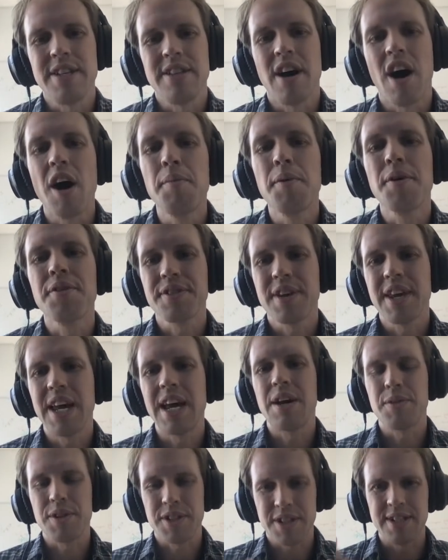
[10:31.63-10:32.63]
The Hubble
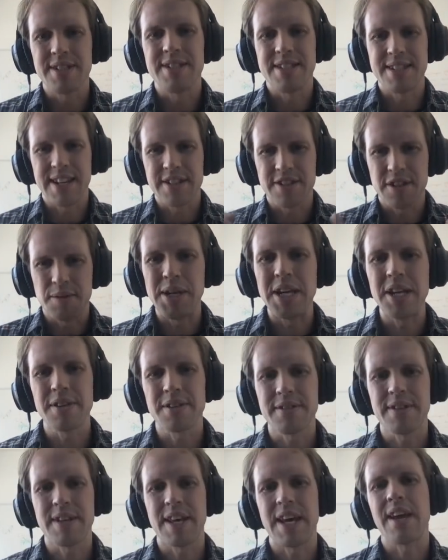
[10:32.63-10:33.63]
scale, which as it says a meter
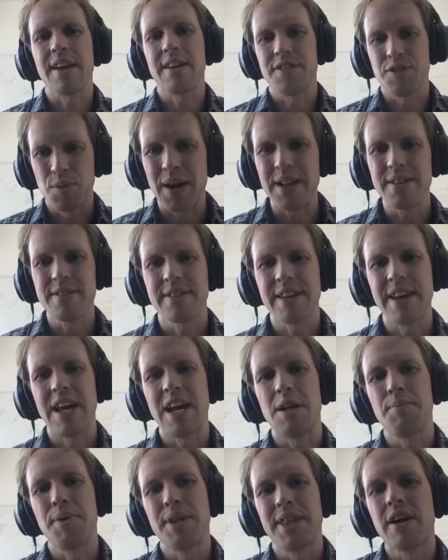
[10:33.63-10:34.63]
sec, is one
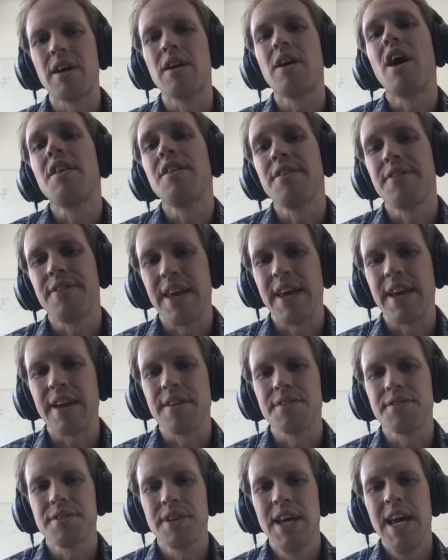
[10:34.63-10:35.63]
scale, but there are other
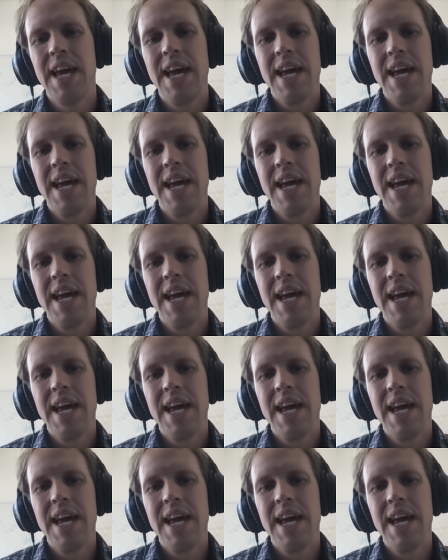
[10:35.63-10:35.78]
things.